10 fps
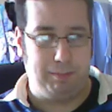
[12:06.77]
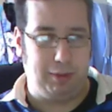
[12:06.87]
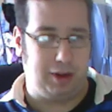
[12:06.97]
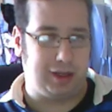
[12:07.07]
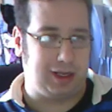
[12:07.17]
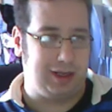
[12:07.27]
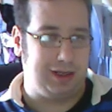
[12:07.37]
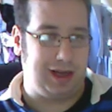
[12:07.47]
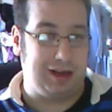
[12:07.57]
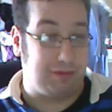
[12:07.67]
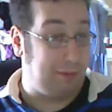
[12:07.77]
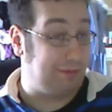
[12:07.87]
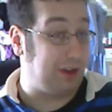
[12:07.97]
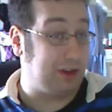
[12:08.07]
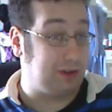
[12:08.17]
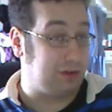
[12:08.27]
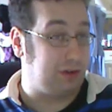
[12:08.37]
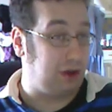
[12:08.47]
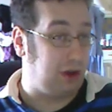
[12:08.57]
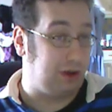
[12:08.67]
But again, it's from a fallacious
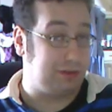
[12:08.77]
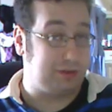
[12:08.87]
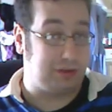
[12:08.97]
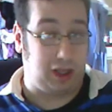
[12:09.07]
source.